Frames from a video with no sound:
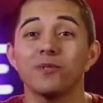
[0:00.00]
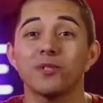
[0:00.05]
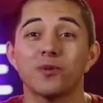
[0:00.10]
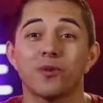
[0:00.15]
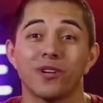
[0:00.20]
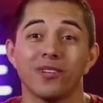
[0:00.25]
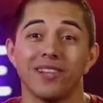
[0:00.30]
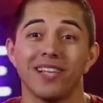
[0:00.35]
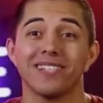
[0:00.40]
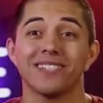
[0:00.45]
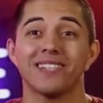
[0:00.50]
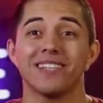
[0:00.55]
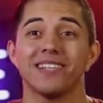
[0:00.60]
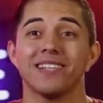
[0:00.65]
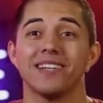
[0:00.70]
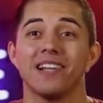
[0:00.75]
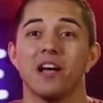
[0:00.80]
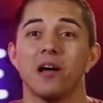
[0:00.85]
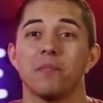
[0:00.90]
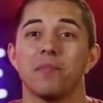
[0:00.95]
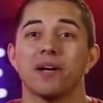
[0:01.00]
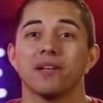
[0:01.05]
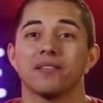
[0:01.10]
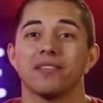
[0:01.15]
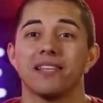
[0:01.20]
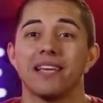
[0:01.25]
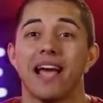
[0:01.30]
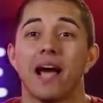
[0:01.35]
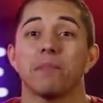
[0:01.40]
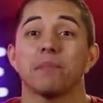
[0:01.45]
to our lesson about
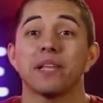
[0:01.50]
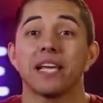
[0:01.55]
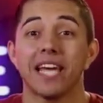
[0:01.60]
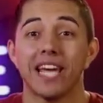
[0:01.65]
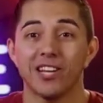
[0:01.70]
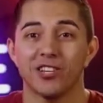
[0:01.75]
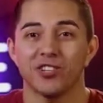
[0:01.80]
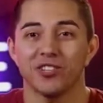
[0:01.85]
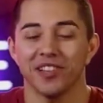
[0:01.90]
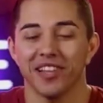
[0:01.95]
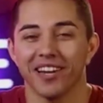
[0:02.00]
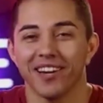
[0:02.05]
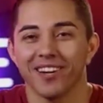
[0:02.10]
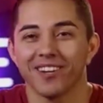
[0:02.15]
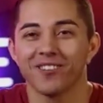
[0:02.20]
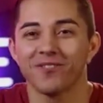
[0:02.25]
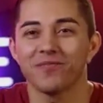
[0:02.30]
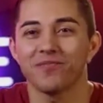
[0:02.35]
the application layer.